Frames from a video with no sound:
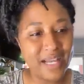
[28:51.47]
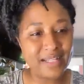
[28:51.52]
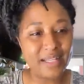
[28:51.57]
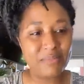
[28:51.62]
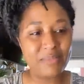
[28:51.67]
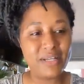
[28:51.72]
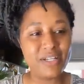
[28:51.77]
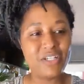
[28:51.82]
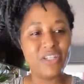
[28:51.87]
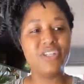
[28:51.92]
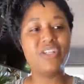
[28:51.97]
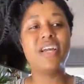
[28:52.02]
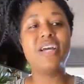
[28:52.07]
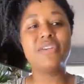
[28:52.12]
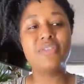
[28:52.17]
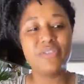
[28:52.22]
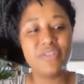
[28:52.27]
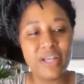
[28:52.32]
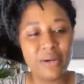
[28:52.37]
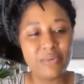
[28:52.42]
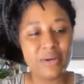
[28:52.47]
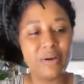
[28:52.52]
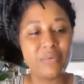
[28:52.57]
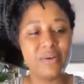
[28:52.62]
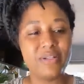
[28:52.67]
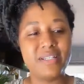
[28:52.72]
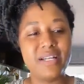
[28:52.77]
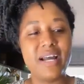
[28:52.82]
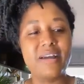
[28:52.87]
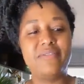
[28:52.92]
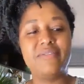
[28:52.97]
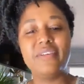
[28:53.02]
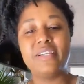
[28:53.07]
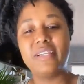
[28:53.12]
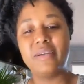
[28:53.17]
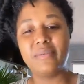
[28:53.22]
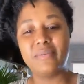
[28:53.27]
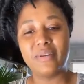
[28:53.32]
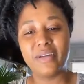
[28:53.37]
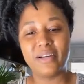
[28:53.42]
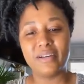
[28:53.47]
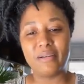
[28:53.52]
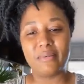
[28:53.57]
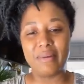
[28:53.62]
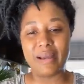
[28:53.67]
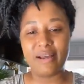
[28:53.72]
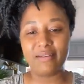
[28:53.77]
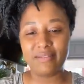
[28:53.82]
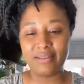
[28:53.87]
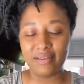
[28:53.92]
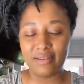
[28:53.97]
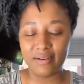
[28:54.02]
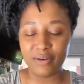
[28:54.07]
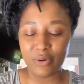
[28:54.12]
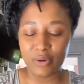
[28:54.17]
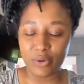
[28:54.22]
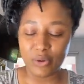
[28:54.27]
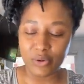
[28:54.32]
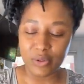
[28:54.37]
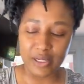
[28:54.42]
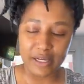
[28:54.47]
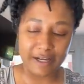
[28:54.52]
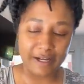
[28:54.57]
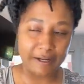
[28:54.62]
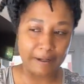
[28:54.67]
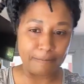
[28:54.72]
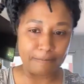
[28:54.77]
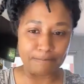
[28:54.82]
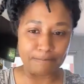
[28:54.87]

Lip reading: I mentioned yesterday, when I was not feeling well about the whole